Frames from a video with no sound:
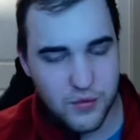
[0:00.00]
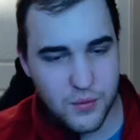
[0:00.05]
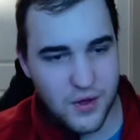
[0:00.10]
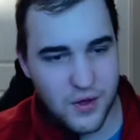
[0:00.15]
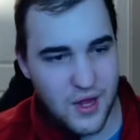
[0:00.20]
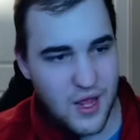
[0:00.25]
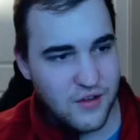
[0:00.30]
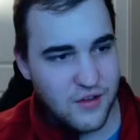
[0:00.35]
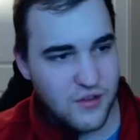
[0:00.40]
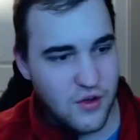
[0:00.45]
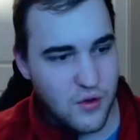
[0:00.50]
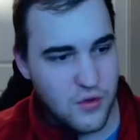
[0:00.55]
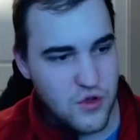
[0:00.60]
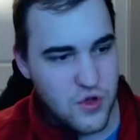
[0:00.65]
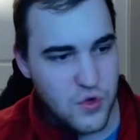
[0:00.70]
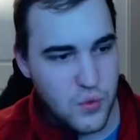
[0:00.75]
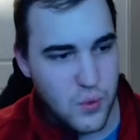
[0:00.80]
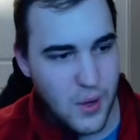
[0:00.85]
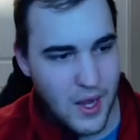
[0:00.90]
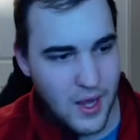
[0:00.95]
with
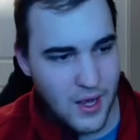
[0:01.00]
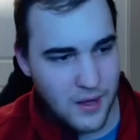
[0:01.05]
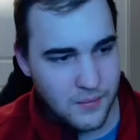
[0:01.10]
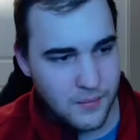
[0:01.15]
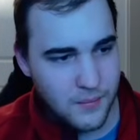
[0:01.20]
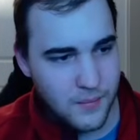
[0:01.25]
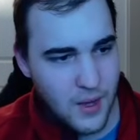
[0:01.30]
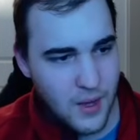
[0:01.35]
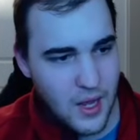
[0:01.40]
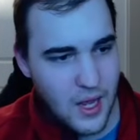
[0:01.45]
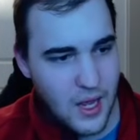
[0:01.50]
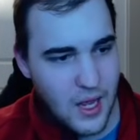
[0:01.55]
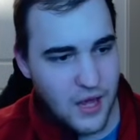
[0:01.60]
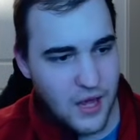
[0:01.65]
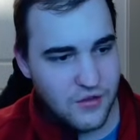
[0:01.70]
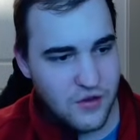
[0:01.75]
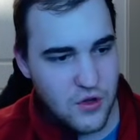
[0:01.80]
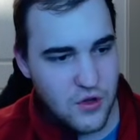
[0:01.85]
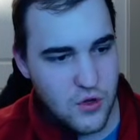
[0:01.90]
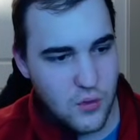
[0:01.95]
SOUN.
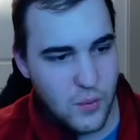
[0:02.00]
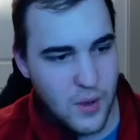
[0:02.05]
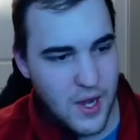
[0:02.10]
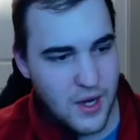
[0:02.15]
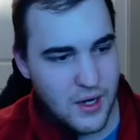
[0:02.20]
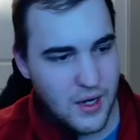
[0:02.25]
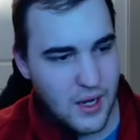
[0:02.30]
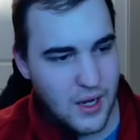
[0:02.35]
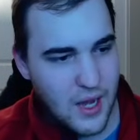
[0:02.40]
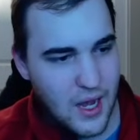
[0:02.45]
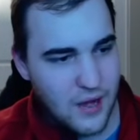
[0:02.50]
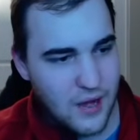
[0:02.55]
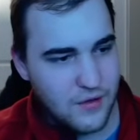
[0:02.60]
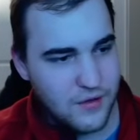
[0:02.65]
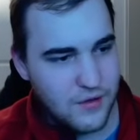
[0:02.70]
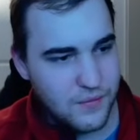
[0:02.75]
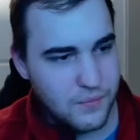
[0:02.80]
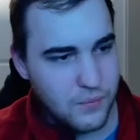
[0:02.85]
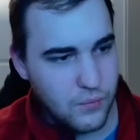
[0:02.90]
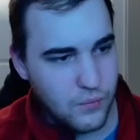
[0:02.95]
SOUN
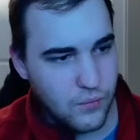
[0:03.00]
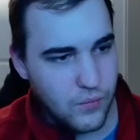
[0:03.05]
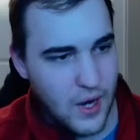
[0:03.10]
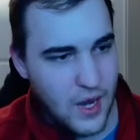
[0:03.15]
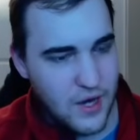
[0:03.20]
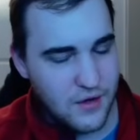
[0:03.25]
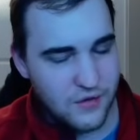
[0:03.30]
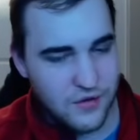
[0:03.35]
has ran